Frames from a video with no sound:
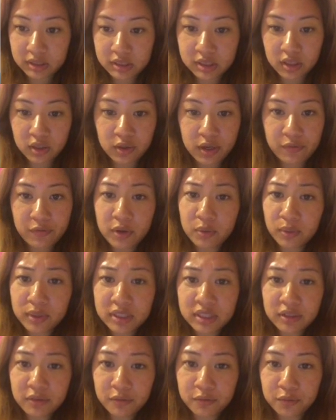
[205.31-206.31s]
So if it
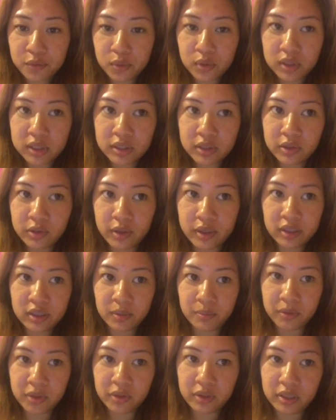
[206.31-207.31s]
wasn't for grid
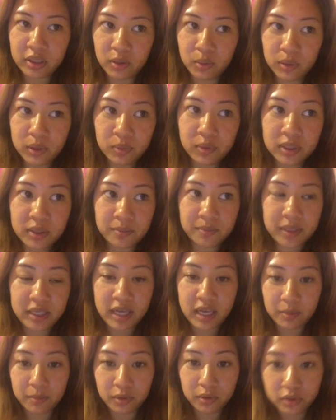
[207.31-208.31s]
computing, we wouldn't be
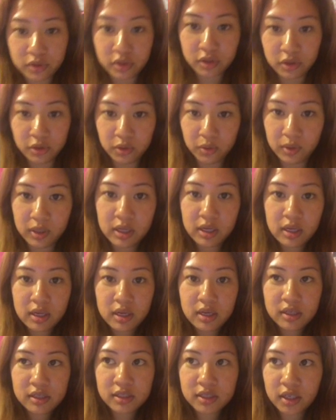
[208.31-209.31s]
able to
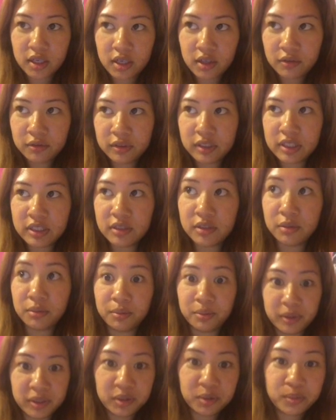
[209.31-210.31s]
solve
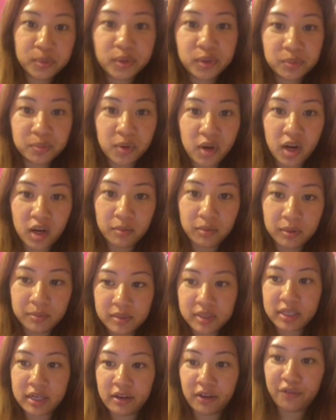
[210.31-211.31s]
these real-world
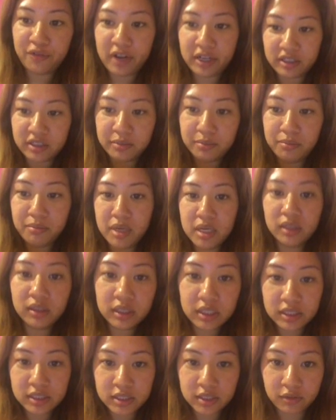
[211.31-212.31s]
problems that affect
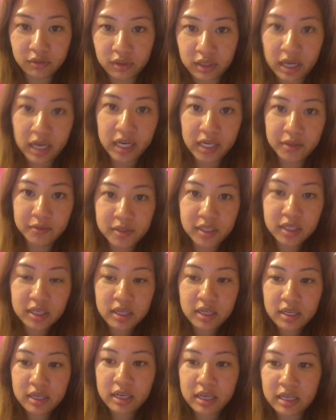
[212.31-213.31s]
millions of lives
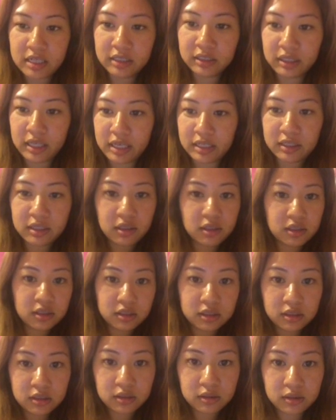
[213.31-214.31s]
and
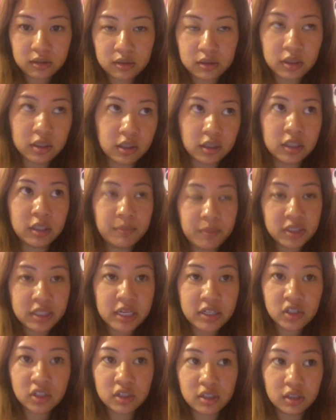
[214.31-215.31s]
could
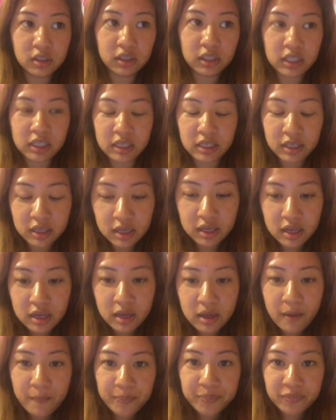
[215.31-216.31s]
potentially
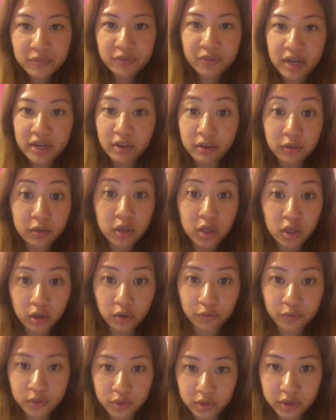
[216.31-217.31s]
find a
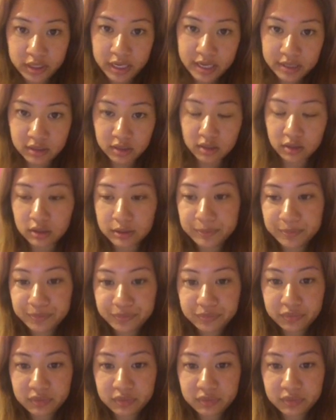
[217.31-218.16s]
cure for cancer.